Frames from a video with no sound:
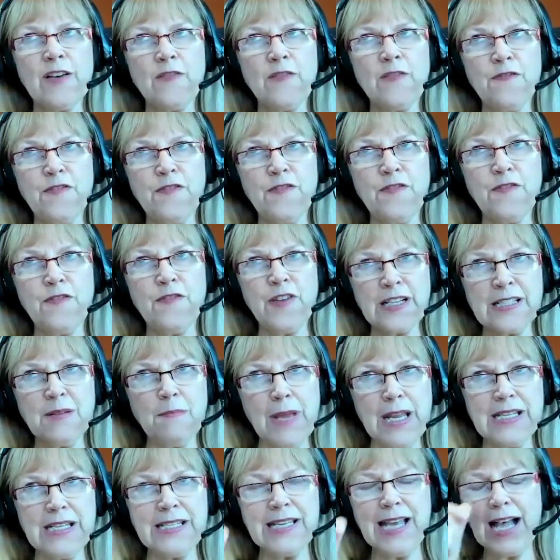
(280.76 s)
The victim
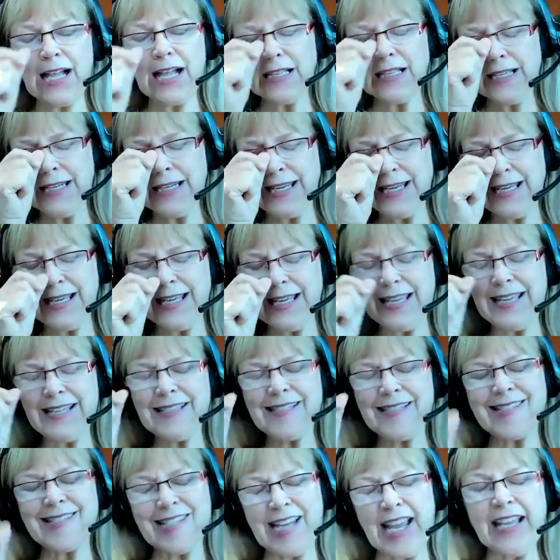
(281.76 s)
mentality,
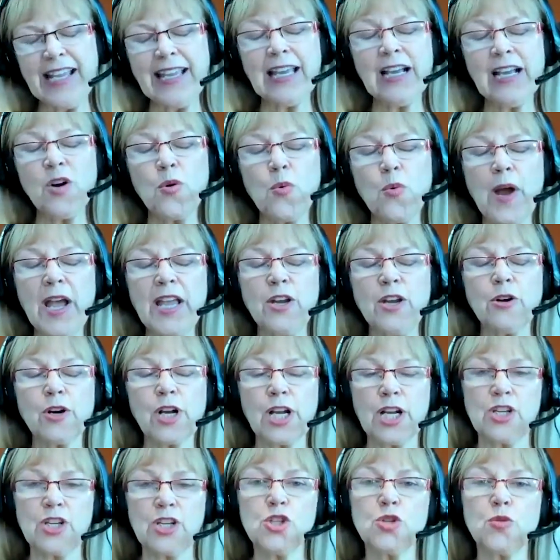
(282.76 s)
it's taking away your
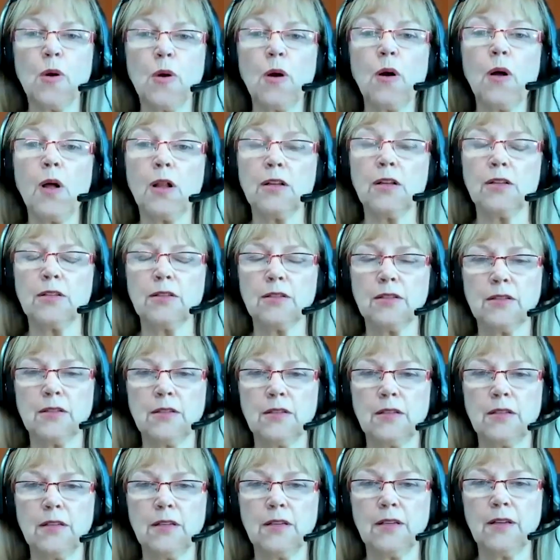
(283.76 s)
control.
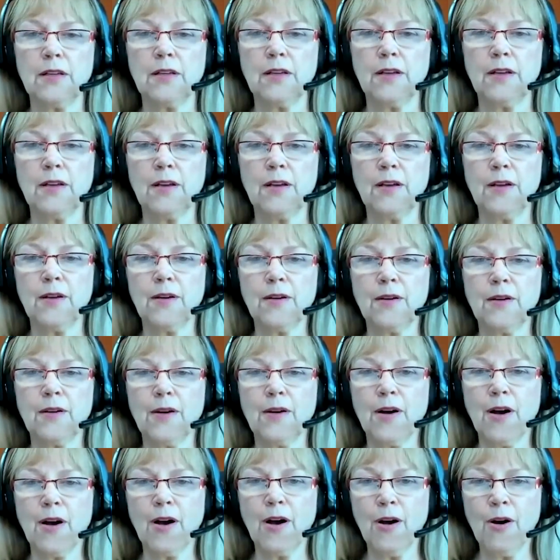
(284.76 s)
Hmm.
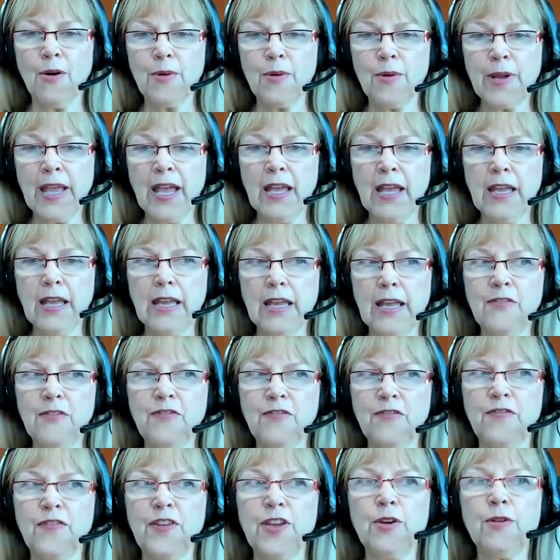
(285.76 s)
Okay.
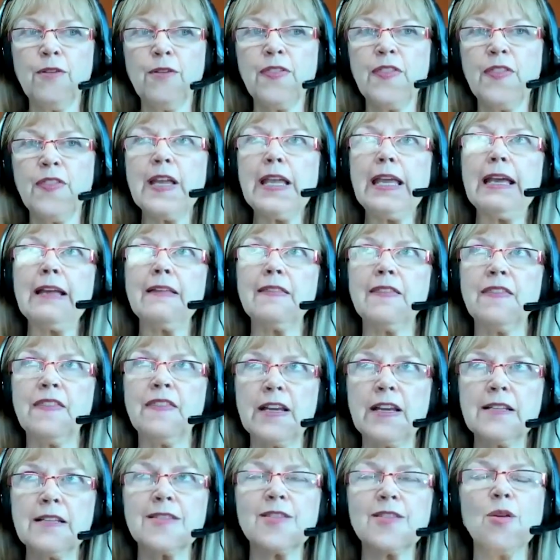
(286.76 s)
If you're thinking
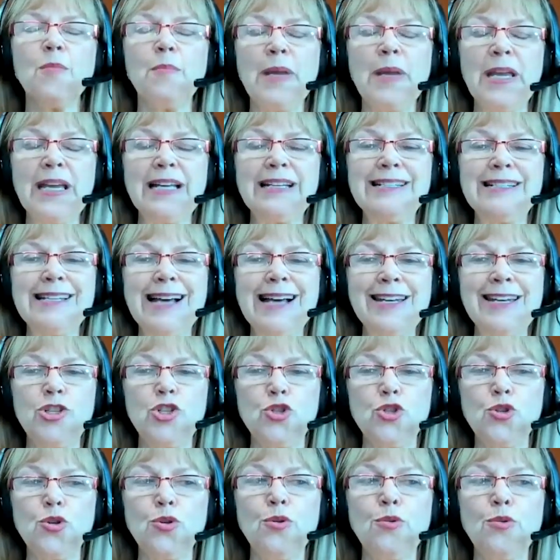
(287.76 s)
things are being done
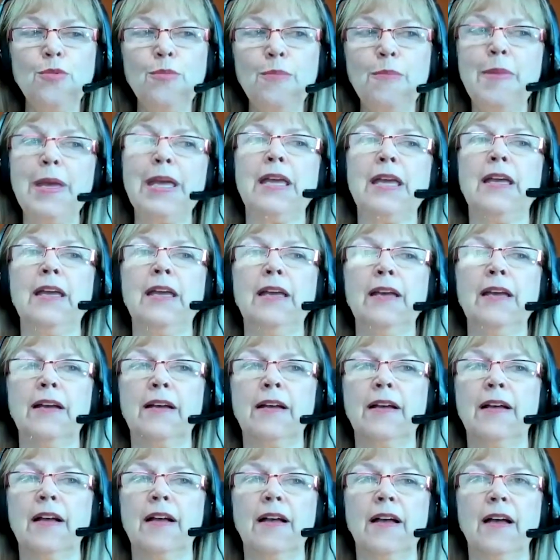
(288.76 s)
to me,
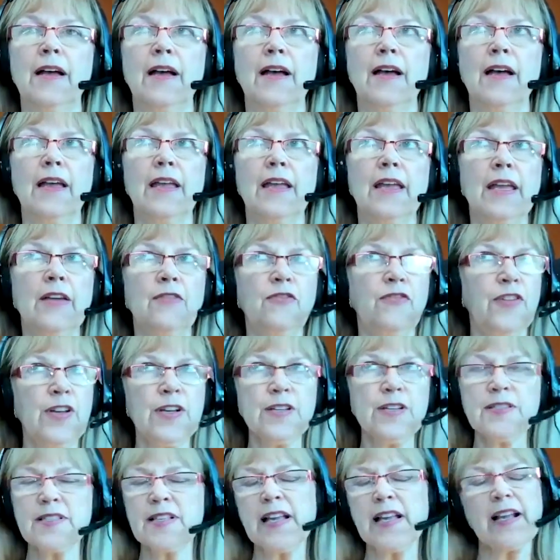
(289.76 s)
it
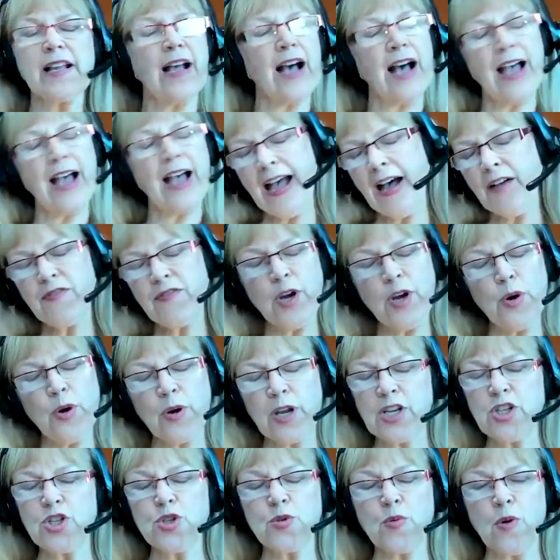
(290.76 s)
feels like I have no
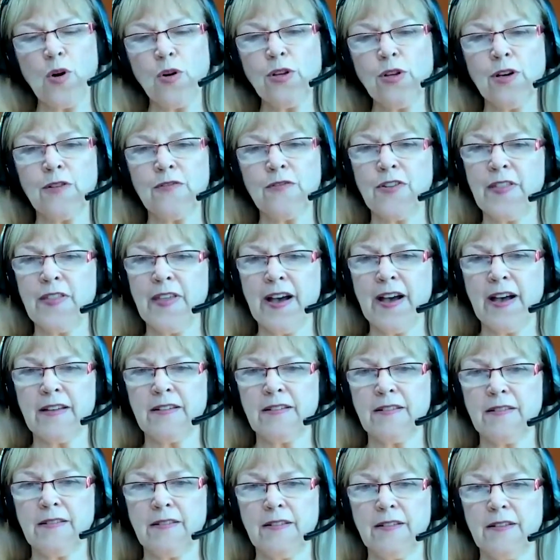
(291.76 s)
control over
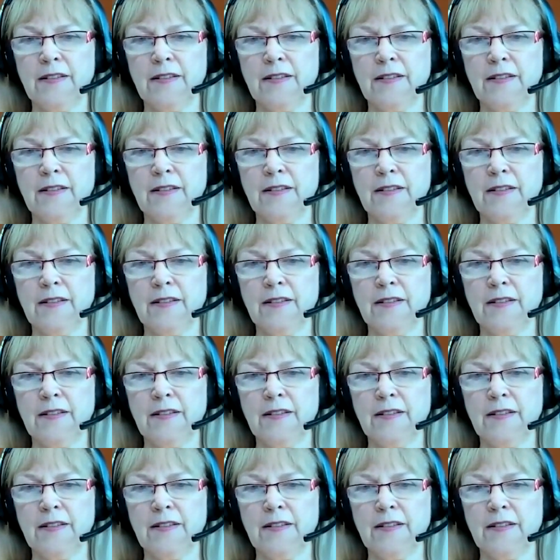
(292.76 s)
that.